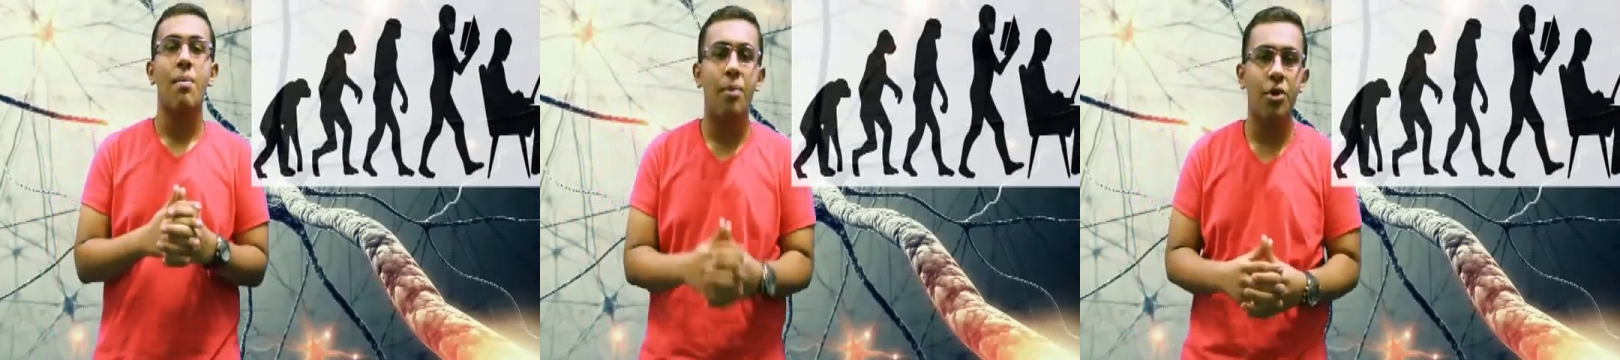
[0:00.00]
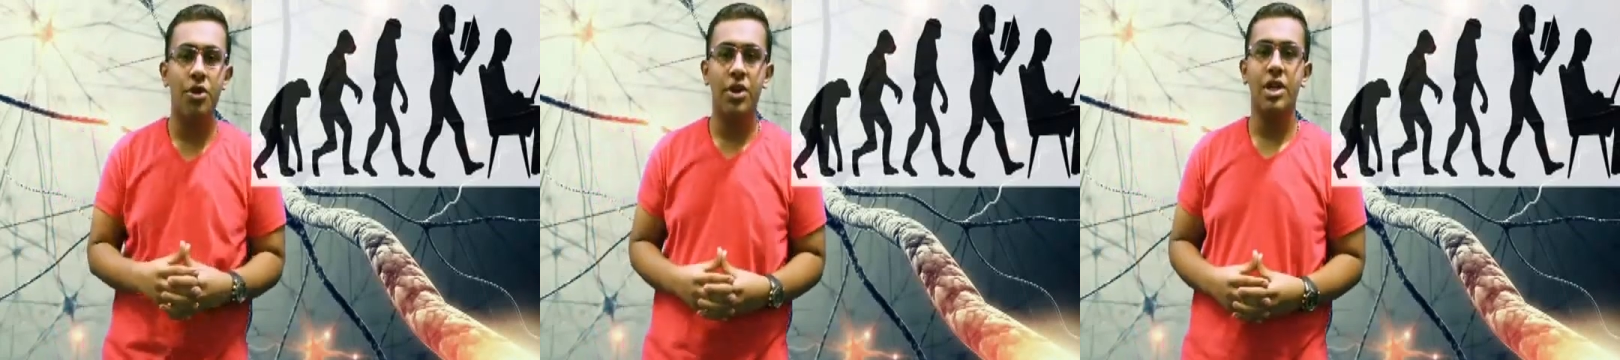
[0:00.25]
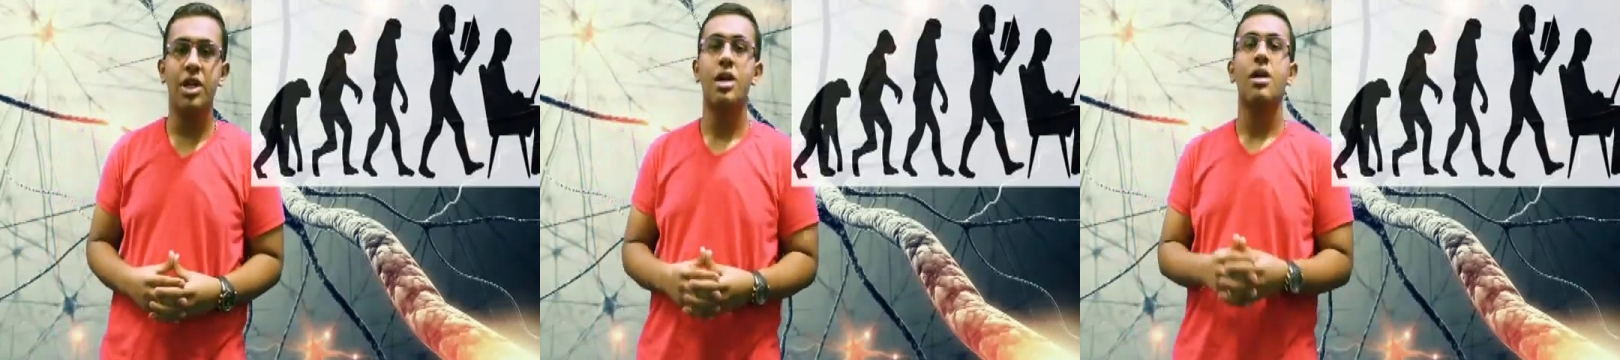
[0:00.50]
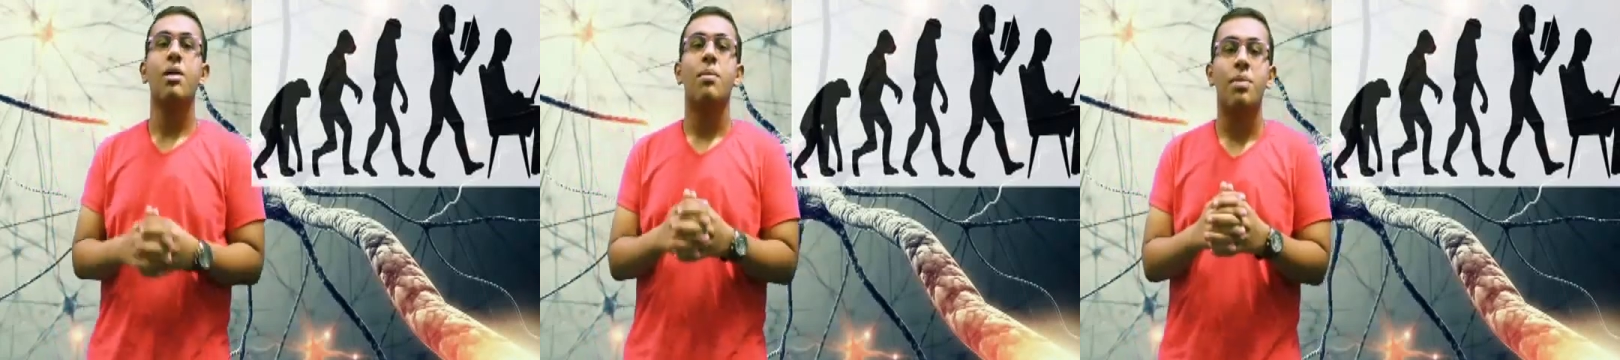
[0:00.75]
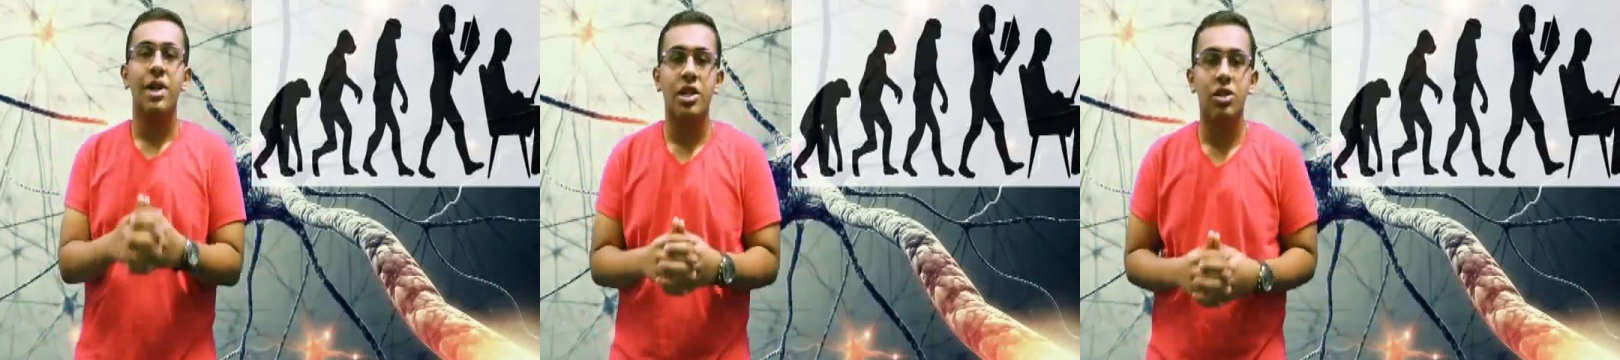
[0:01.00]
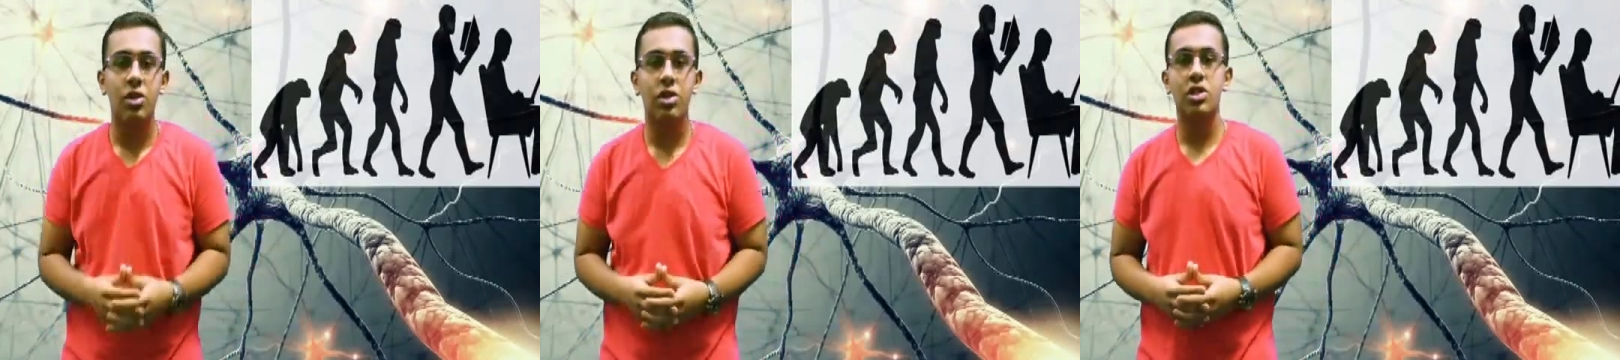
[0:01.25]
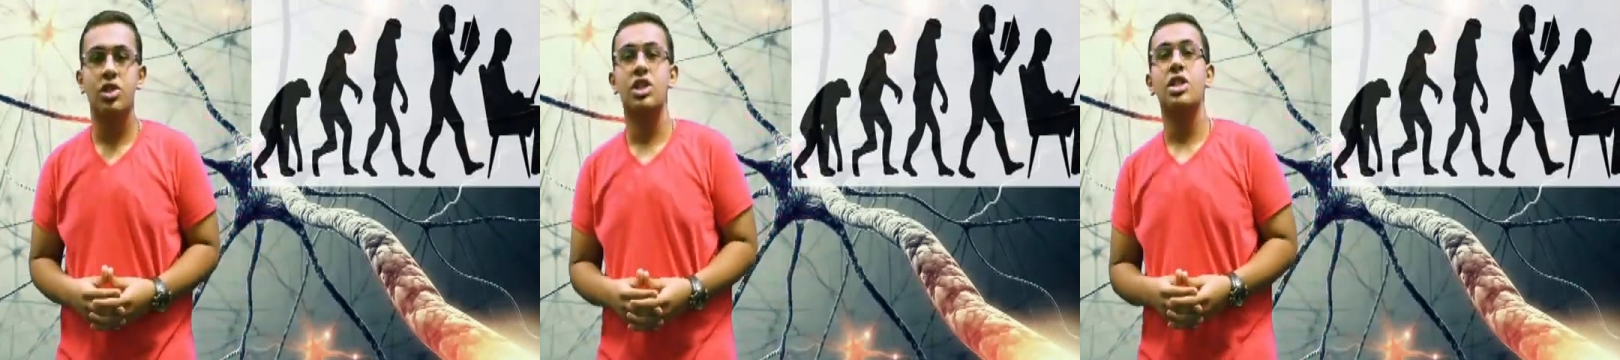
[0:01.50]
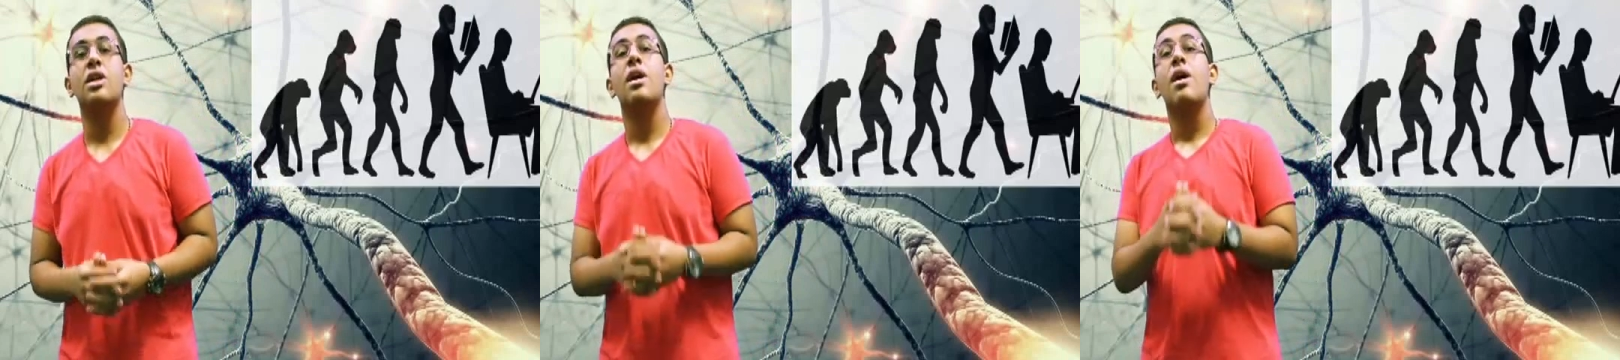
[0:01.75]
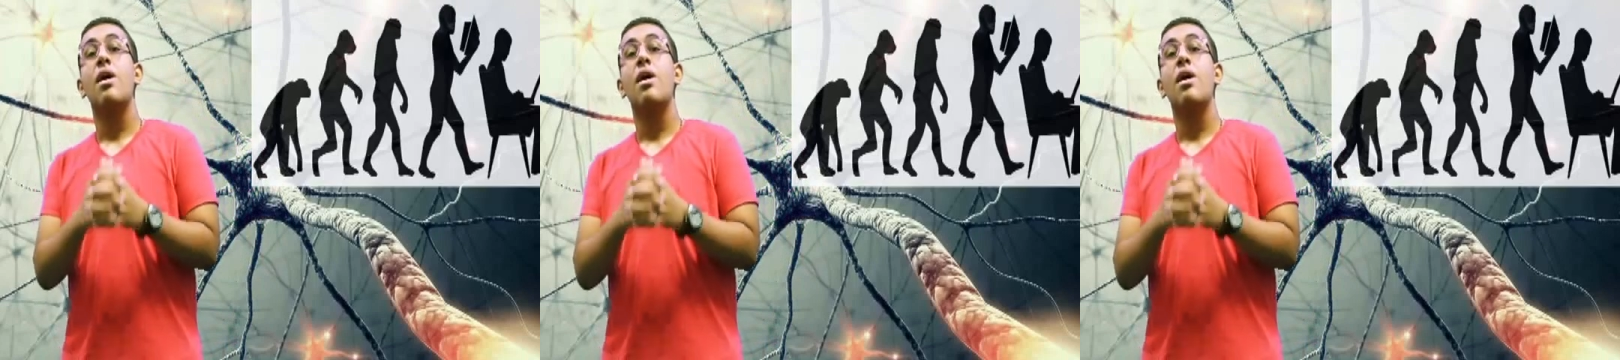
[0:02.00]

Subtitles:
botany, plantology,